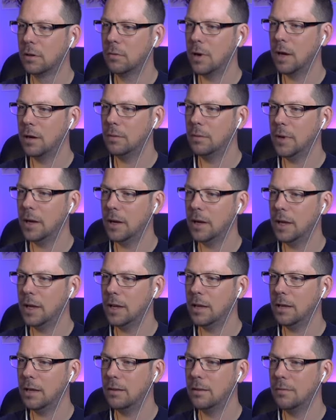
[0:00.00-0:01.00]
around about.
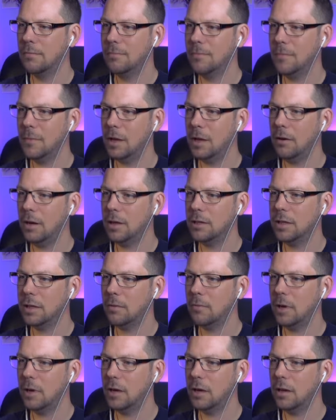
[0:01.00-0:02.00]
No, actually
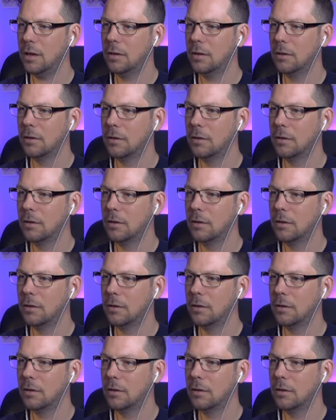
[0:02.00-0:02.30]
there.